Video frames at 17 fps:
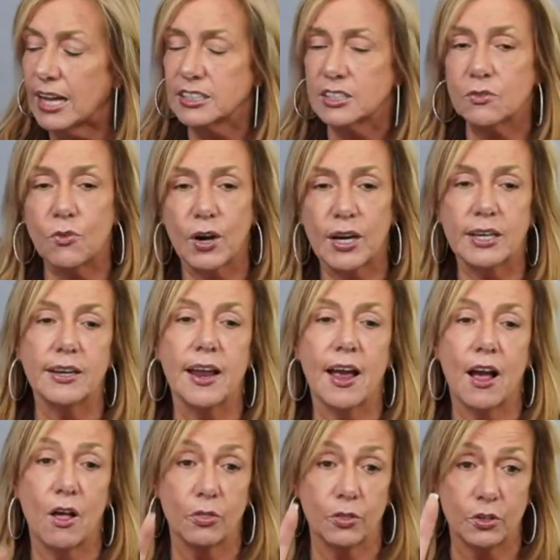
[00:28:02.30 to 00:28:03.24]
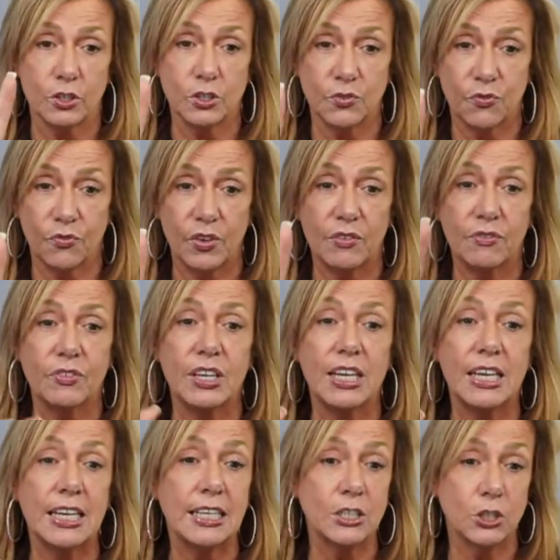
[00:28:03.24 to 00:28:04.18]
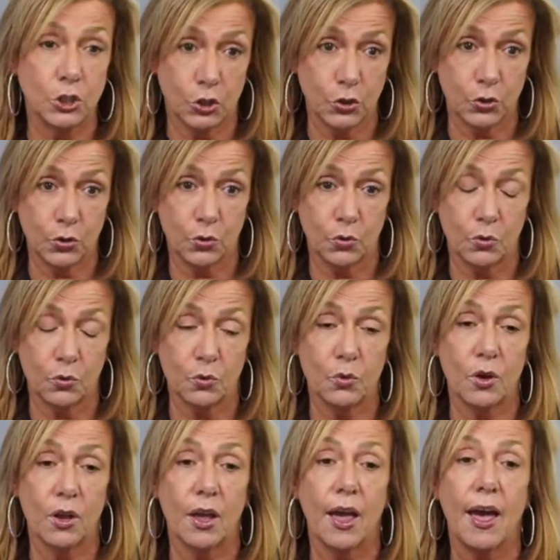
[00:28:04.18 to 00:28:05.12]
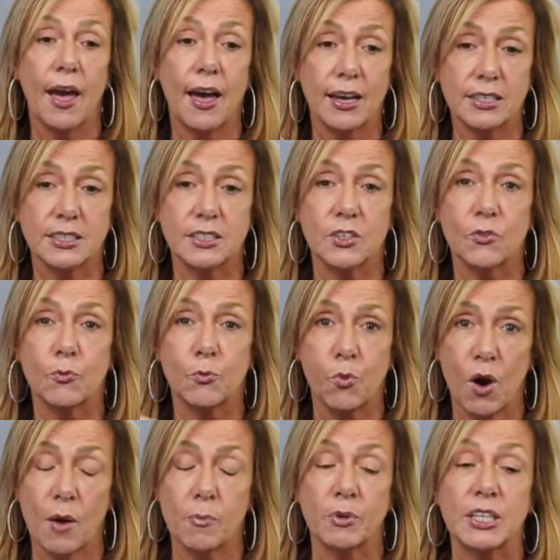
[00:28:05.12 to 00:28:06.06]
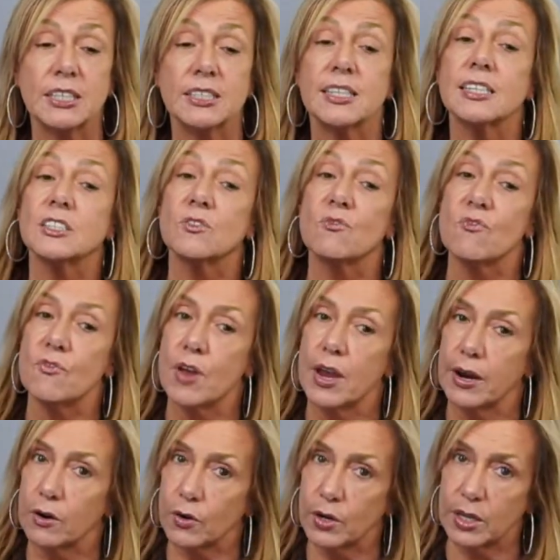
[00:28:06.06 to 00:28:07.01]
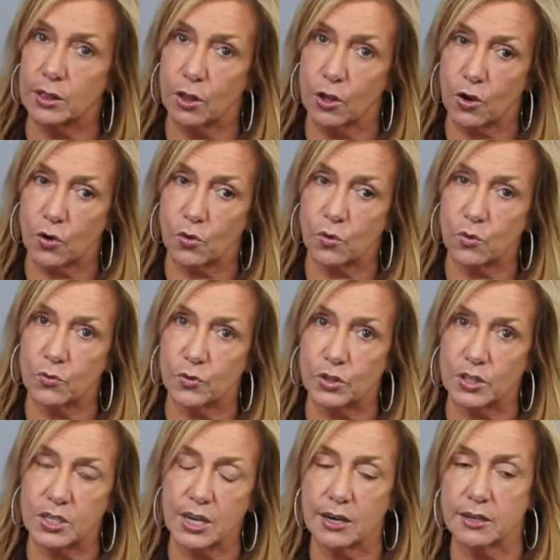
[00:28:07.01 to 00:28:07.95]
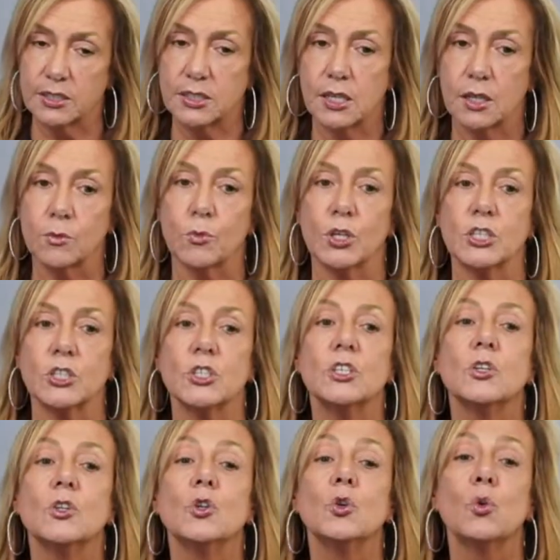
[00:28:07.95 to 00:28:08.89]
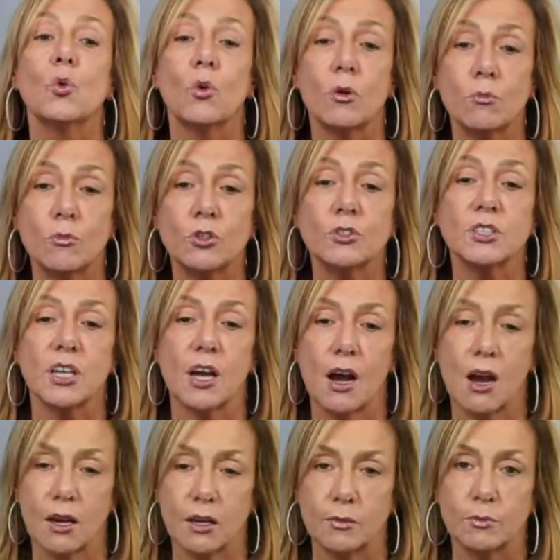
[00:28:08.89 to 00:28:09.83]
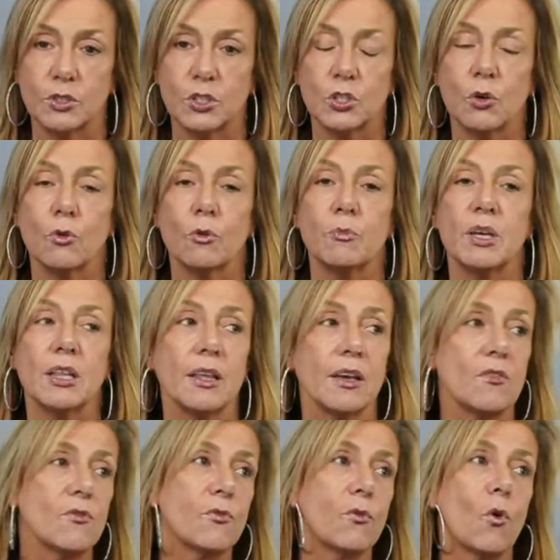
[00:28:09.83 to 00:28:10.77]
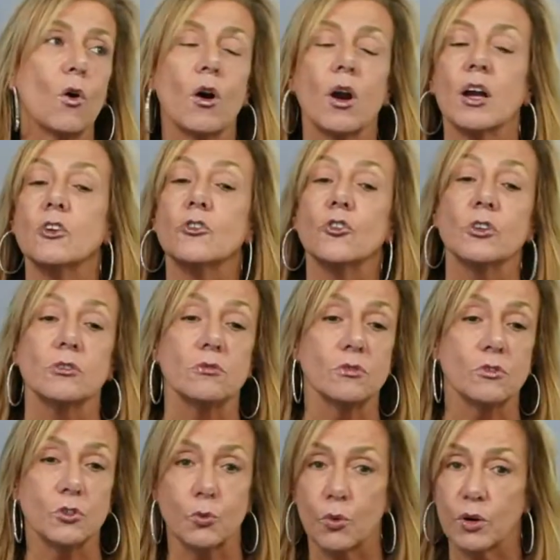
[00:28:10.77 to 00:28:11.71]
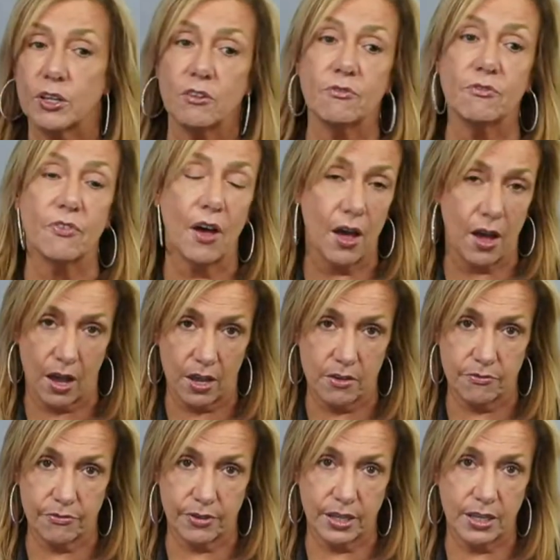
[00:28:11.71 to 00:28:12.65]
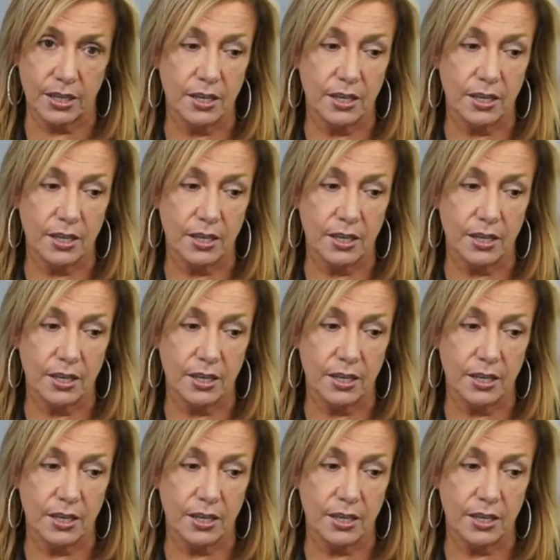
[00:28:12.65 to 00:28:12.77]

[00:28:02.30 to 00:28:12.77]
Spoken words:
as of right now, there's 52 active properties. That's very low for the town of Celebration. Normal times, there would be like 425.